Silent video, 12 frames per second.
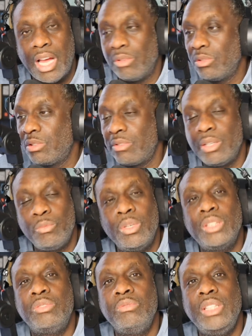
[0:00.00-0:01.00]
I don't agree.
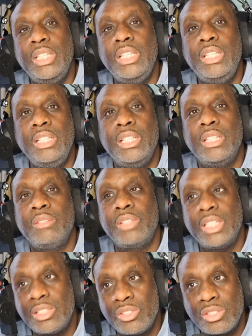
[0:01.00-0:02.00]
What you need in a
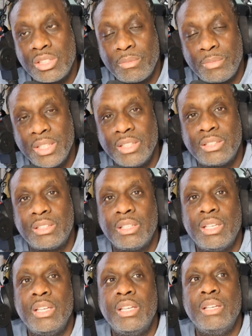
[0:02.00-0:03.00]
relationship
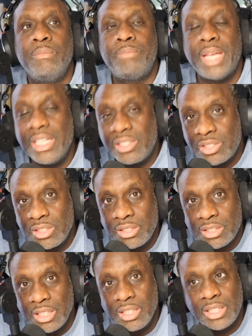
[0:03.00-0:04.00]
is
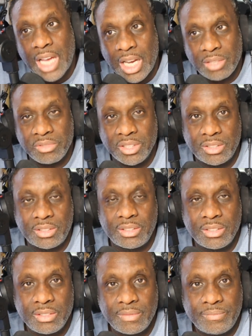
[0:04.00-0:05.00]
patience and
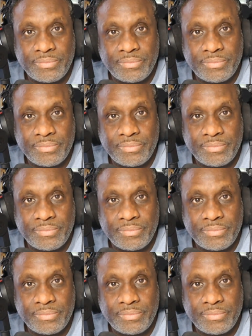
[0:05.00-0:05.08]
tolerance.